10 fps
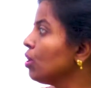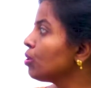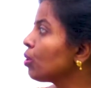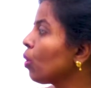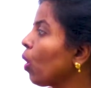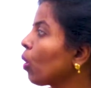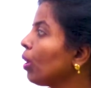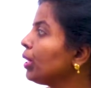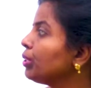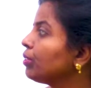So
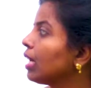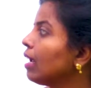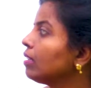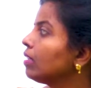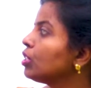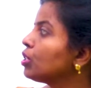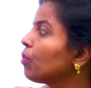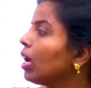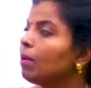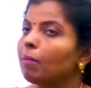according to that,
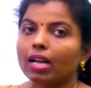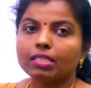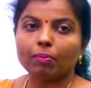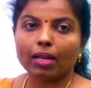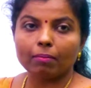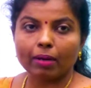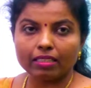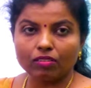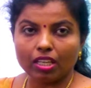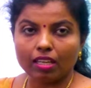12 multiplied
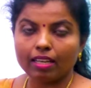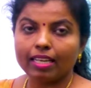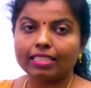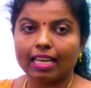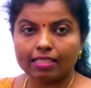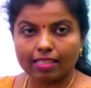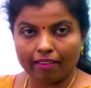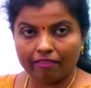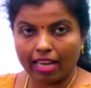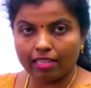by 3, it has
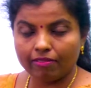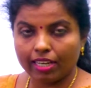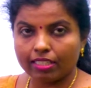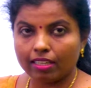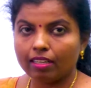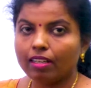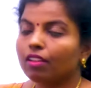evaluated,